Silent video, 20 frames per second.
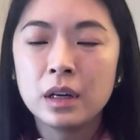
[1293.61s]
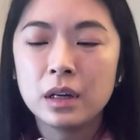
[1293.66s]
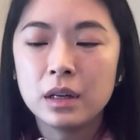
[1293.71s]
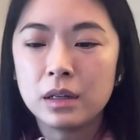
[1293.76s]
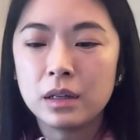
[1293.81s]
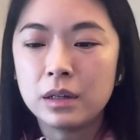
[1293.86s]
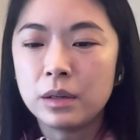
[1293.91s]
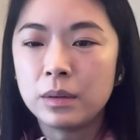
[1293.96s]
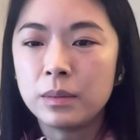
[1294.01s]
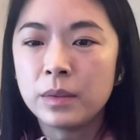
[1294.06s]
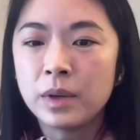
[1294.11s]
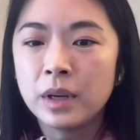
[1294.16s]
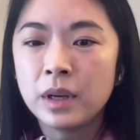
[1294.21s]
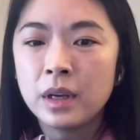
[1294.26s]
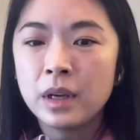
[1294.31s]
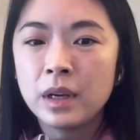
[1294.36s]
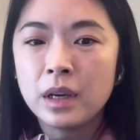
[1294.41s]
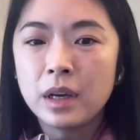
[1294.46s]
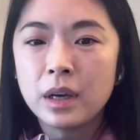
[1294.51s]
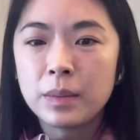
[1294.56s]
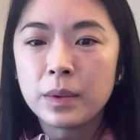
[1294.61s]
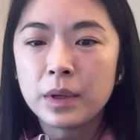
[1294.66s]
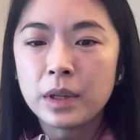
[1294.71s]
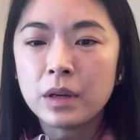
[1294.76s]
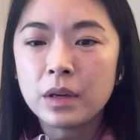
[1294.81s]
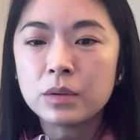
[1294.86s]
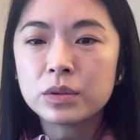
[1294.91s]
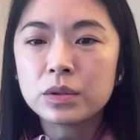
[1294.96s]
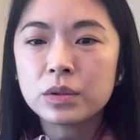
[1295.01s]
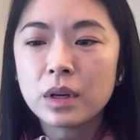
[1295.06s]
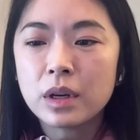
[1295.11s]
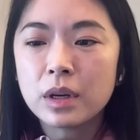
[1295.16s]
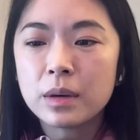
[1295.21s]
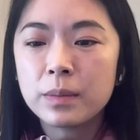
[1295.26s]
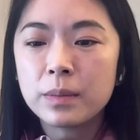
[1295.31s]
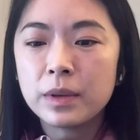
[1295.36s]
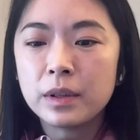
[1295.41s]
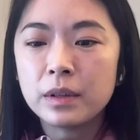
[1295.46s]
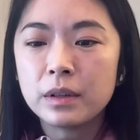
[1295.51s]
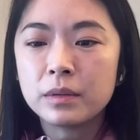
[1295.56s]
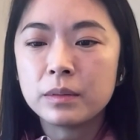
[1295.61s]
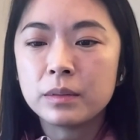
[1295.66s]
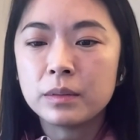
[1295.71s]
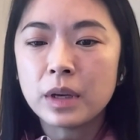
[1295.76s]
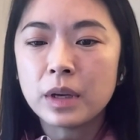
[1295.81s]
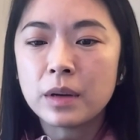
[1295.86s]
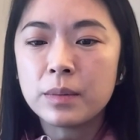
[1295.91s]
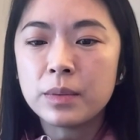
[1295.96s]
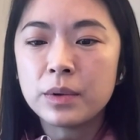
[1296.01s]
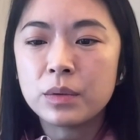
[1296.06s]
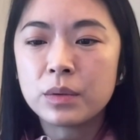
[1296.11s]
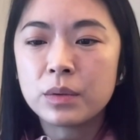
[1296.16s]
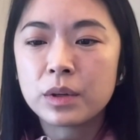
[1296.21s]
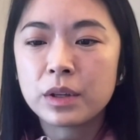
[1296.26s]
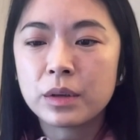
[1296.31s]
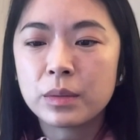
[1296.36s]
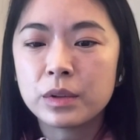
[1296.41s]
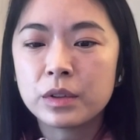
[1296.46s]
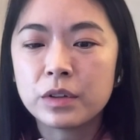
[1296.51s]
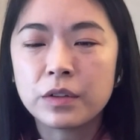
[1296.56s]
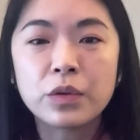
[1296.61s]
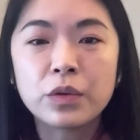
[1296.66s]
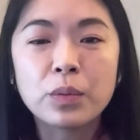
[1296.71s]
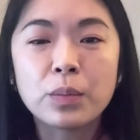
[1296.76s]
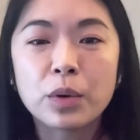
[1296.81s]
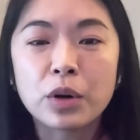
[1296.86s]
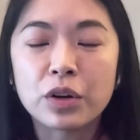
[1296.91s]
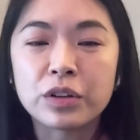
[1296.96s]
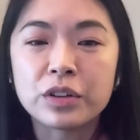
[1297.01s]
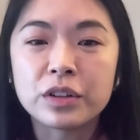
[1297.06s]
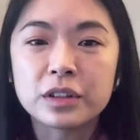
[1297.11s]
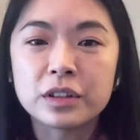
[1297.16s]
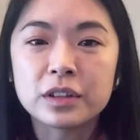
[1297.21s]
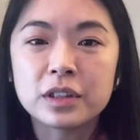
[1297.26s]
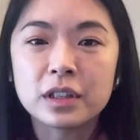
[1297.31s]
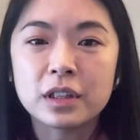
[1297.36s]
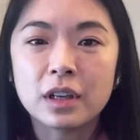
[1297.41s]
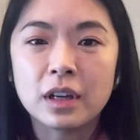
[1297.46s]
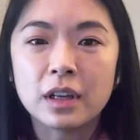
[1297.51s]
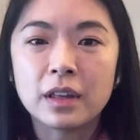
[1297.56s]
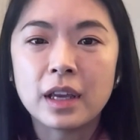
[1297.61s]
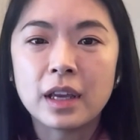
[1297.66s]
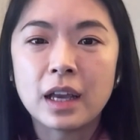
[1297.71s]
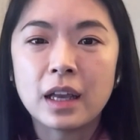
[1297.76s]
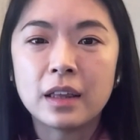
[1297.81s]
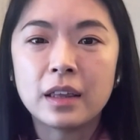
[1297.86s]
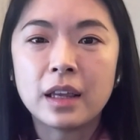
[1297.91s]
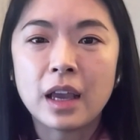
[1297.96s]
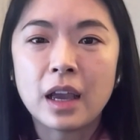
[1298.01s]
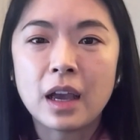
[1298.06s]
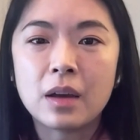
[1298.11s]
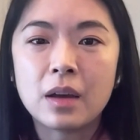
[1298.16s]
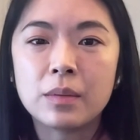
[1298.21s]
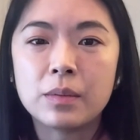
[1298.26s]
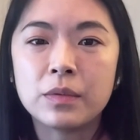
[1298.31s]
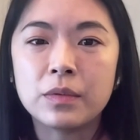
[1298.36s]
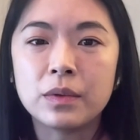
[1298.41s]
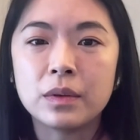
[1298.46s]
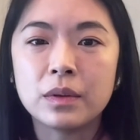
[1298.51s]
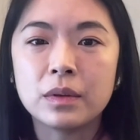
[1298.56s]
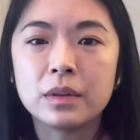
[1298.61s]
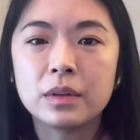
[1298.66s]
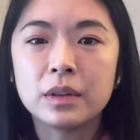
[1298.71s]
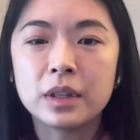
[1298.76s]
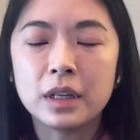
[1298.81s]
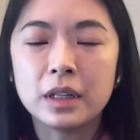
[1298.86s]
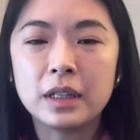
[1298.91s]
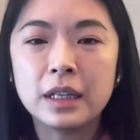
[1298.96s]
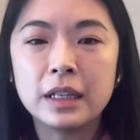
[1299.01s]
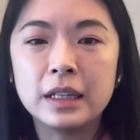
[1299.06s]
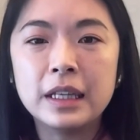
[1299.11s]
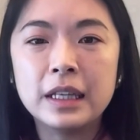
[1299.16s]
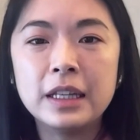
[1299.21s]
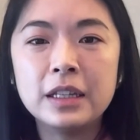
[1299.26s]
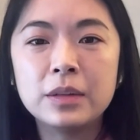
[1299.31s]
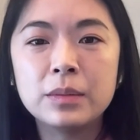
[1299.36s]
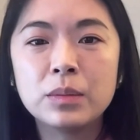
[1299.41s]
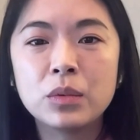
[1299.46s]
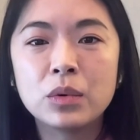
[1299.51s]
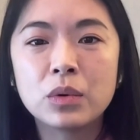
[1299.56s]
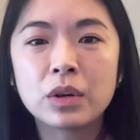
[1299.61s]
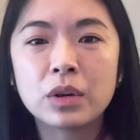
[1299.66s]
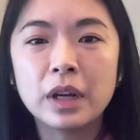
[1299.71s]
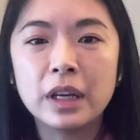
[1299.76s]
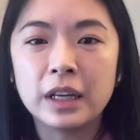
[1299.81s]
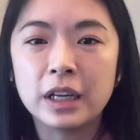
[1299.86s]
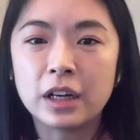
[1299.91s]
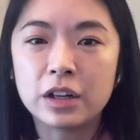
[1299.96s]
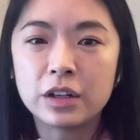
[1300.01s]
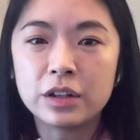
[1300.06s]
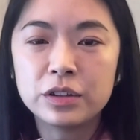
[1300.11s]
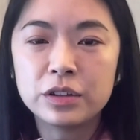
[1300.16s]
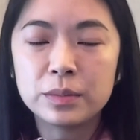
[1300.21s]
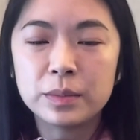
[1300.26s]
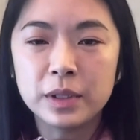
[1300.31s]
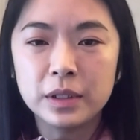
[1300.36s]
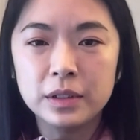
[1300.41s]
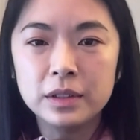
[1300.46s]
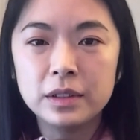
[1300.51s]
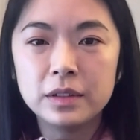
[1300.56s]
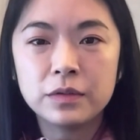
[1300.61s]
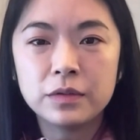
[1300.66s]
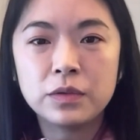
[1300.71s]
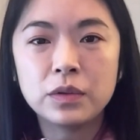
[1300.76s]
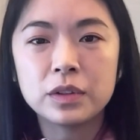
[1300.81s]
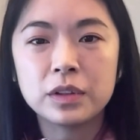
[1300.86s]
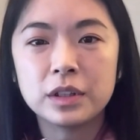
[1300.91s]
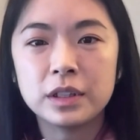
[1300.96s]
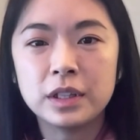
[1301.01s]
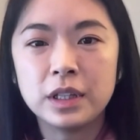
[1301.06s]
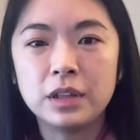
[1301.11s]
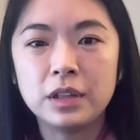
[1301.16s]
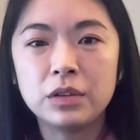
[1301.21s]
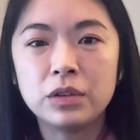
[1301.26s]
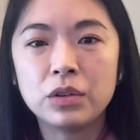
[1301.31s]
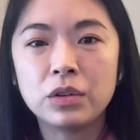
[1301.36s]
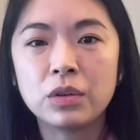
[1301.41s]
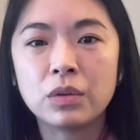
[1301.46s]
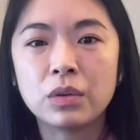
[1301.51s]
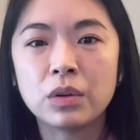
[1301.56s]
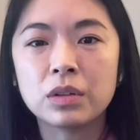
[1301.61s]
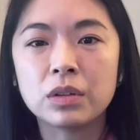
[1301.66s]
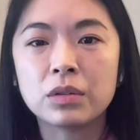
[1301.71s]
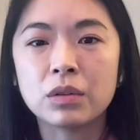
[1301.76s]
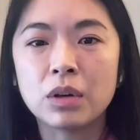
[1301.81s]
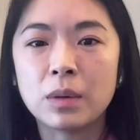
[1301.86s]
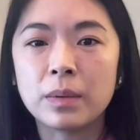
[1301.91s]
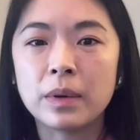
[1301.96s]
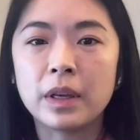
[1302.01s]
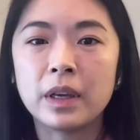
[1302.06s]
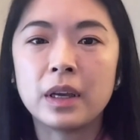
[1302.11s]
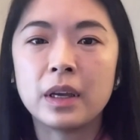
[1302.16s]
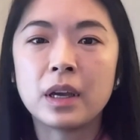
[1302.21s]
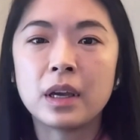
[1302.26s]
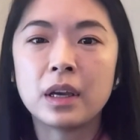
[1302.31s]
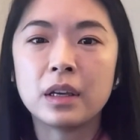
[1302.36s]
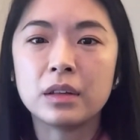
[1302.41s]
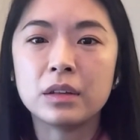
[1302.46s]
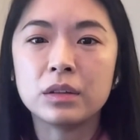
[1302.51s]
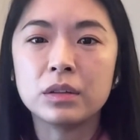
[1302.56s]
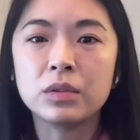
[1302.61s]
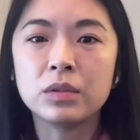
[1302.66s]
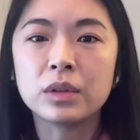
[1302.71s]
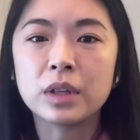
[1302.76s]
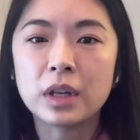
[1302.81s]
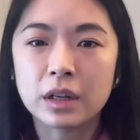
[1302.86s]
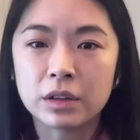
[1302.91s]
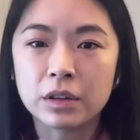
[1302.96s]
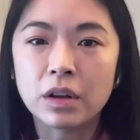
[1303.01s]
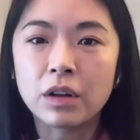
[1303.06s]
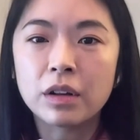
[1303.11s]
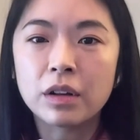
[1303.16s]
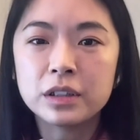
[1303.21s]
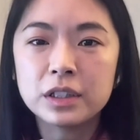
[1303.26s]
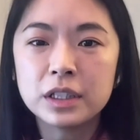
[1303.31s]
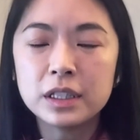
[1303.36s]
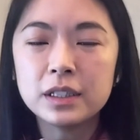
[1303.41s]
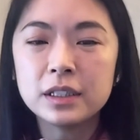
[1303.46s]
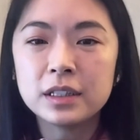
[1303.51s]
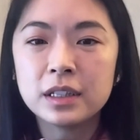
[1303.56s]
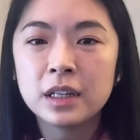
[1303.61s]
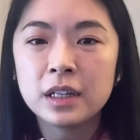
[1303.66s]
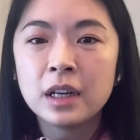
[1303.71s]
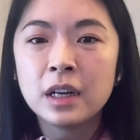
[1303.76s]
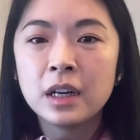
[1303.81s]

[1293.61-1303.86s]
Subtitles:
Um, but I also have been working with a few partners that they need more encouragement for the team to adopt AI new technologies.